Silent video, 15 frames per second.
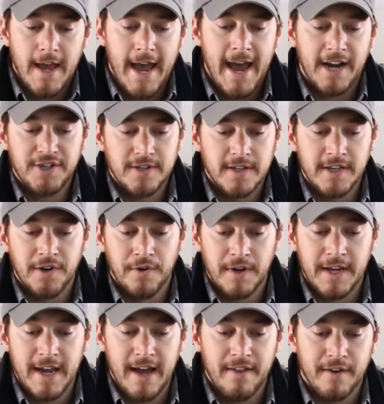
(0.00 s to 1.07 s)
actually go
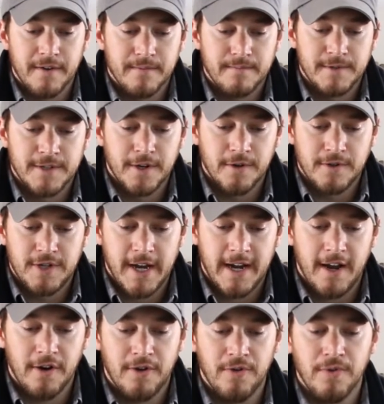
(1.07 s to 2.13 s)
together. So check
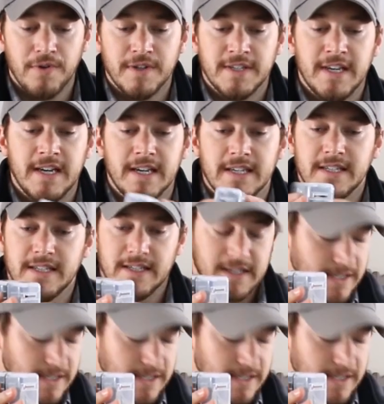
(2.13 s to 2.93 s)
how cool is this.